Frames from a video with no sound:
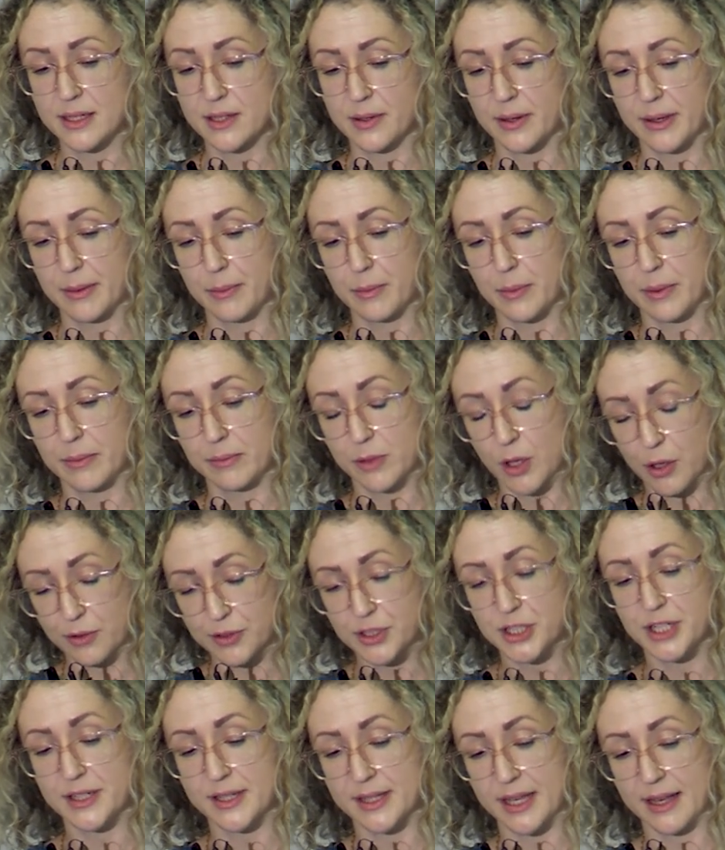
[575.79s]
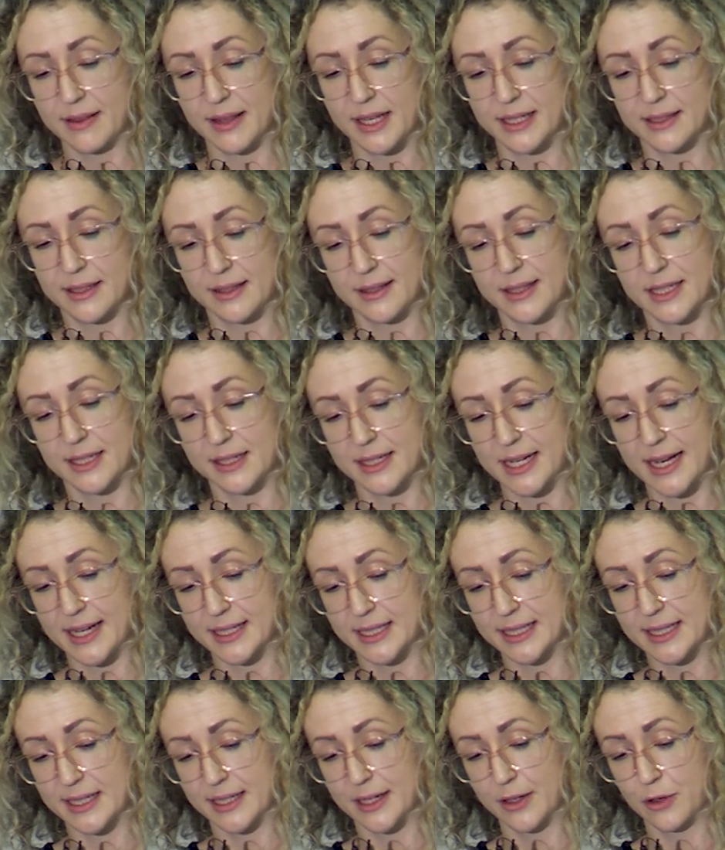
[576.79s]
So I'm conscious that this
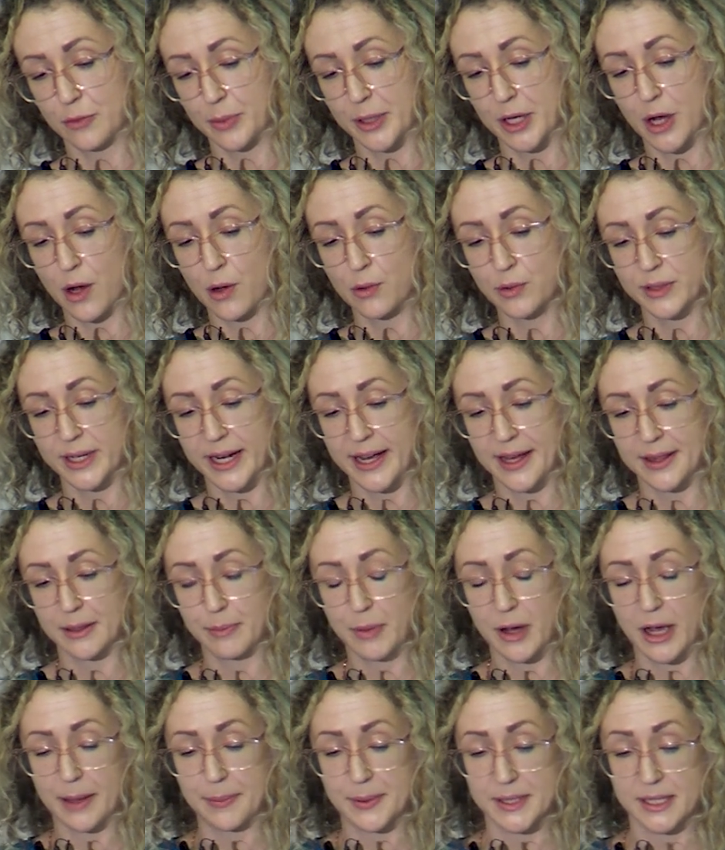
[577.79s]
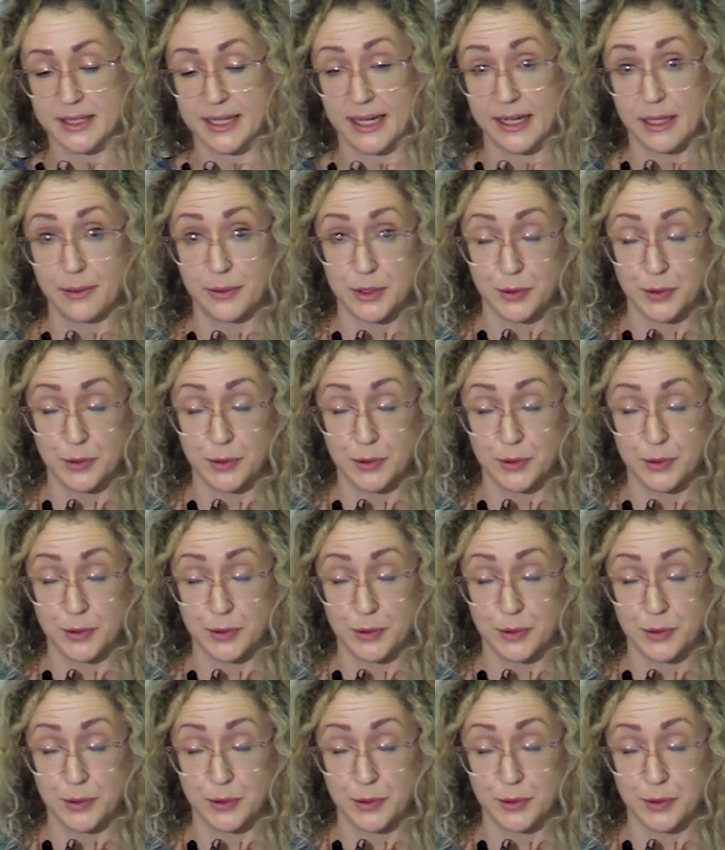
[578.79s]
data is a little bit old now, the Piper study,